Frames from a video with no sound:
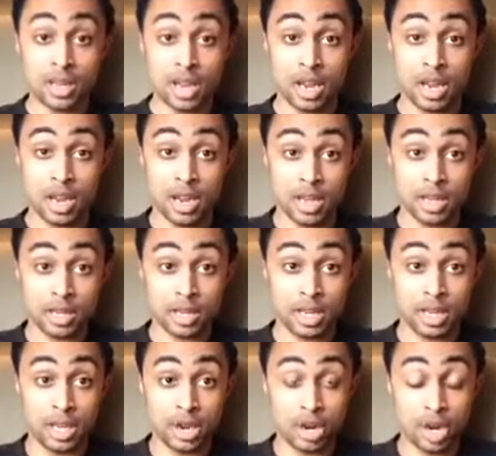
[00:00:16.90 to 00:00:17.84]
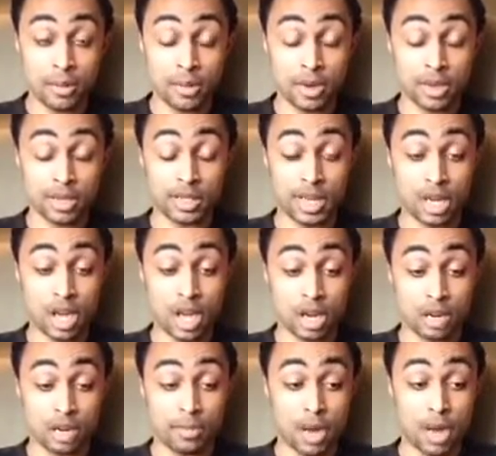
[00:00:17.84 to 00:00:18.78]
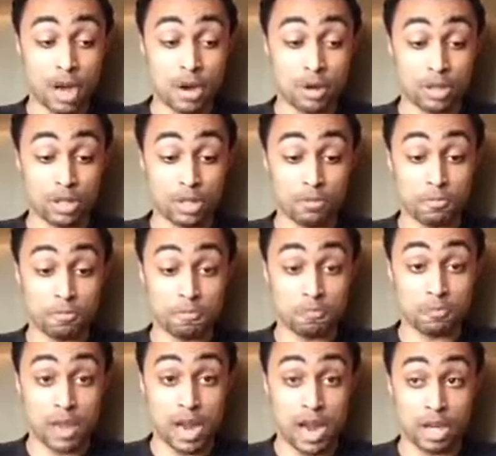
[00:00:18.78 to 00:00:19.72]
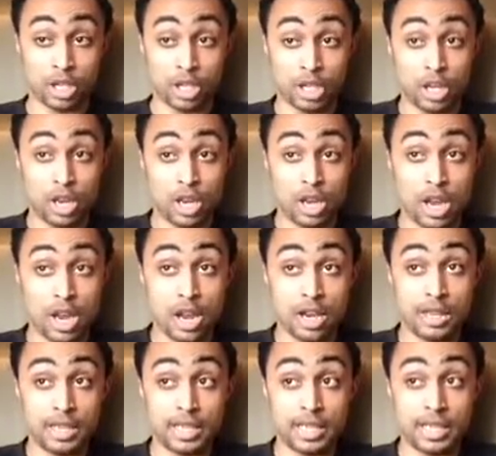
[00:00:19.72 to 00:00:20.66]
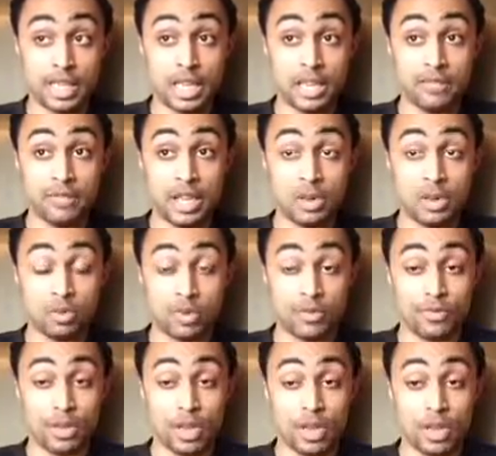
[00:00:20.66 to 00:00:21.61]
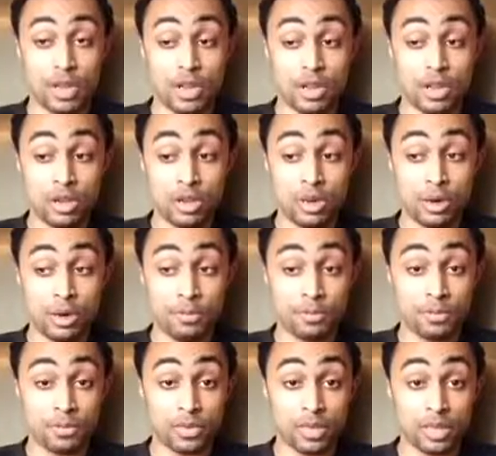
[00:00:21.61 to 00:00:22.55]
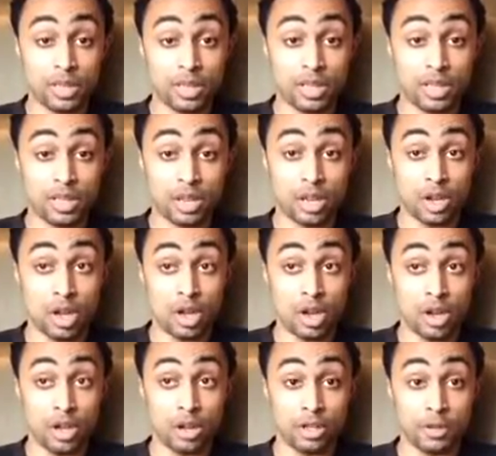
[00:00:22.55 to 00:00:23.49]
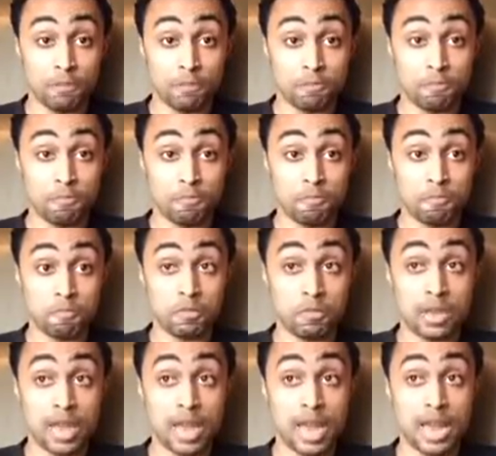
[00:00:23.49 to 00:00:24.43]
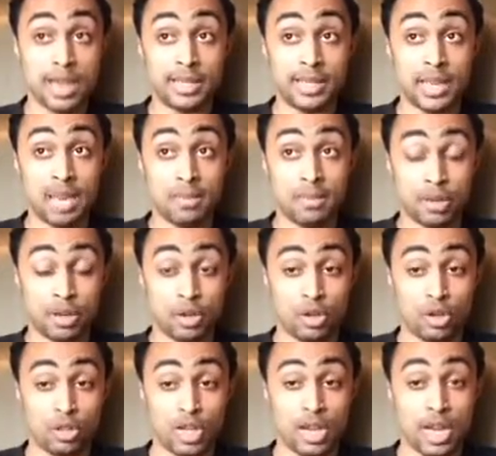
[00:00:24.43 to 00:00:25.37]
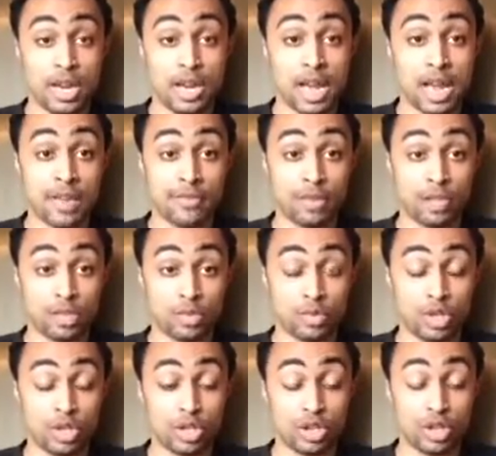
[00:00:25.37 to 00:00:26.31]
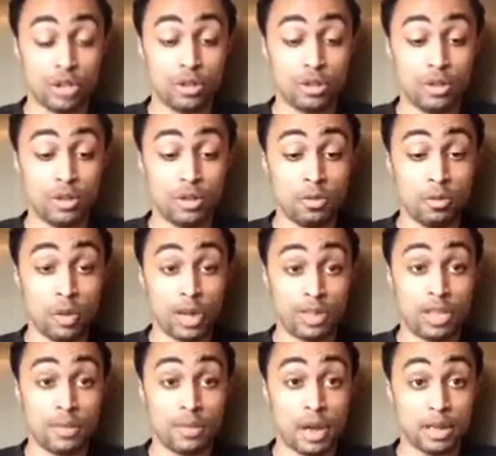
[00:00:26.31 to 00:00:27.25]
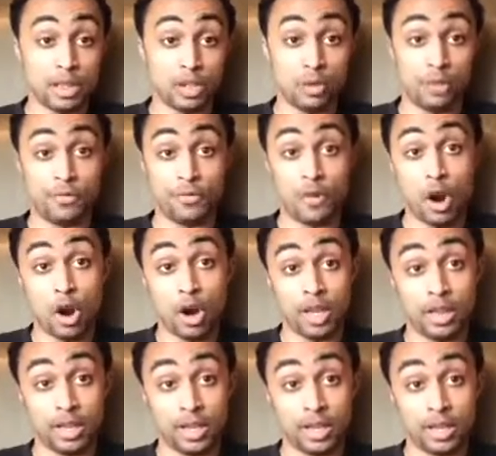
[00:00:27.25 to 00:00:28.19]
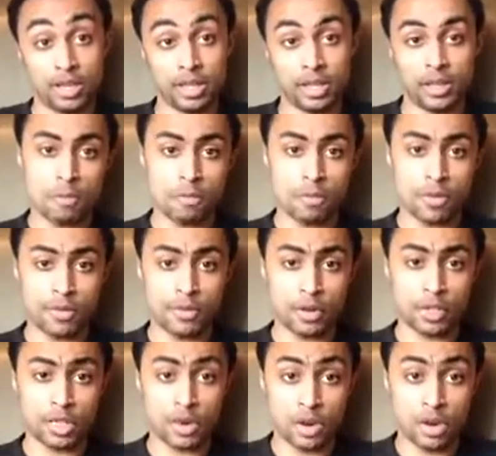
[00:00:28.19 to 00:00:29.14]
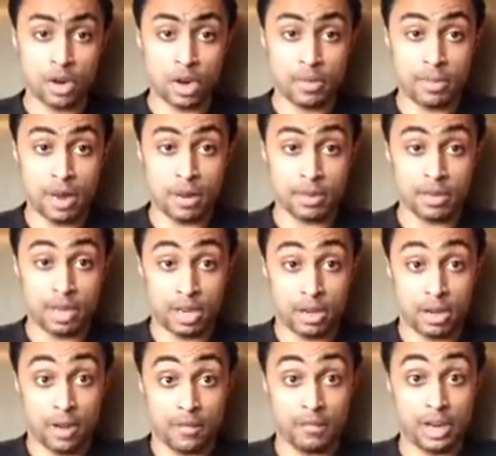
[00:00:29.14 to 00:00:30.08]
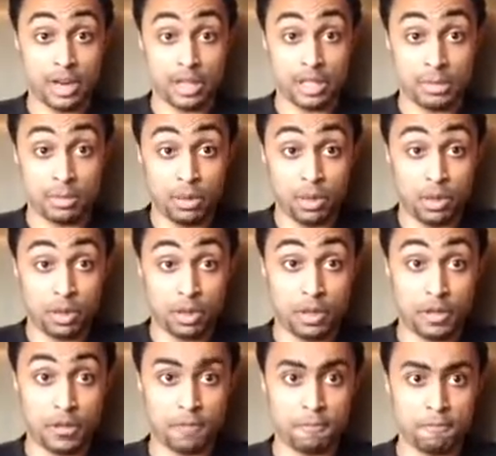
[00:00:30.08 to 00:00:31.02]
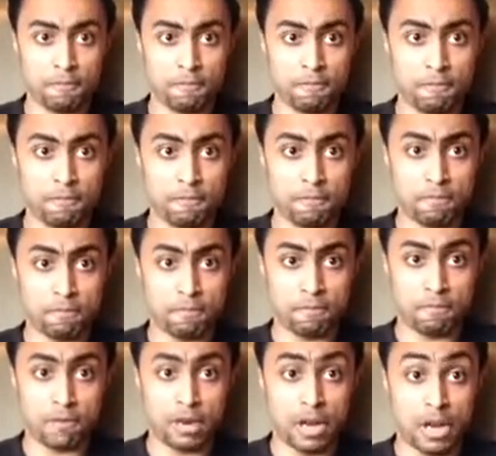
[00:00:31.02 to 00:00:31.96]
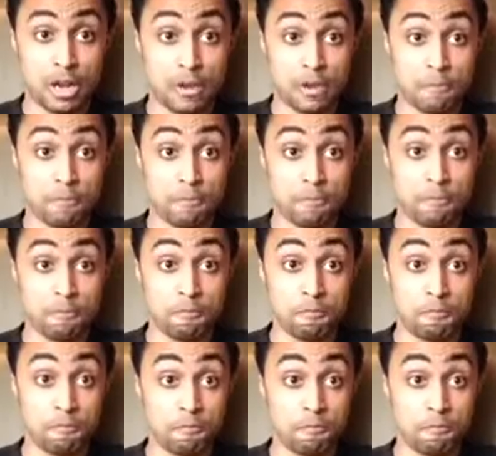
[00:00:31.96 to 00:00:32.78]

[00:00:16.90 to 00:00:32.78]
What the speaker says: And here I'm going to talk about actually a TV review called Atypical, a Netflix original. What I think about it so far, at least. The first time I heard about it was like on Facebook, from